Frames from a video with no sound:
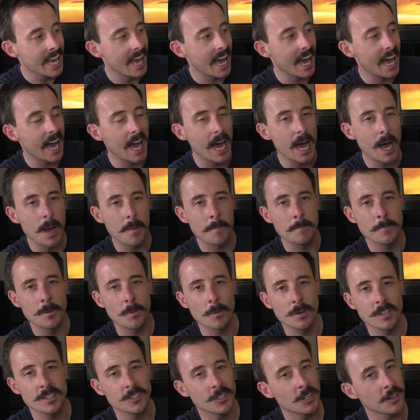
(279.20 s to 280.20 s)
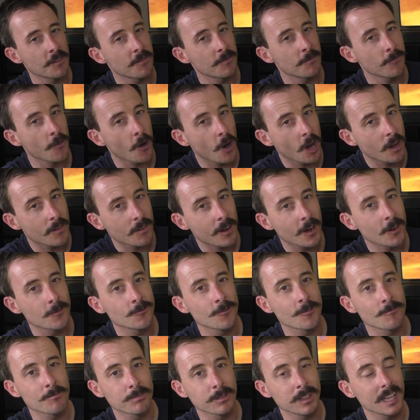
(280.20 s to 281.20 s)
but where there's only
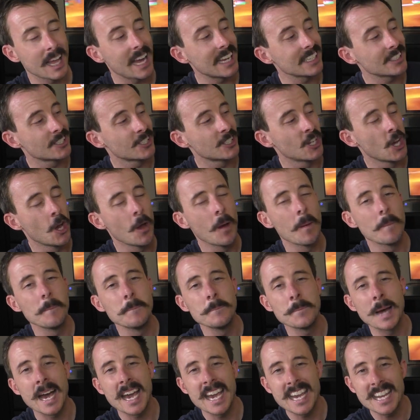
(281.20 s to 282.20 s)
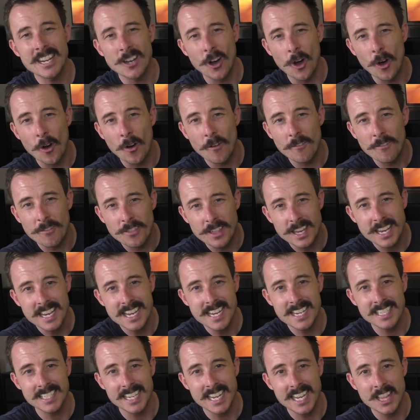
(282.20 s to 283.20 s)
500 plus made of
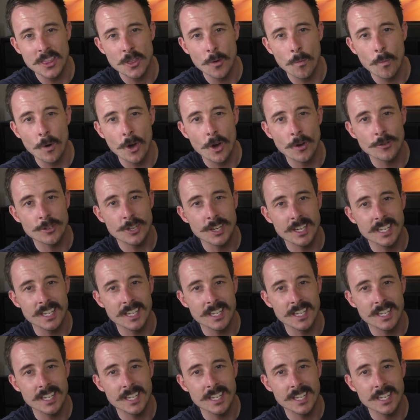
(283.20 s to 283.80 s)
these in the world,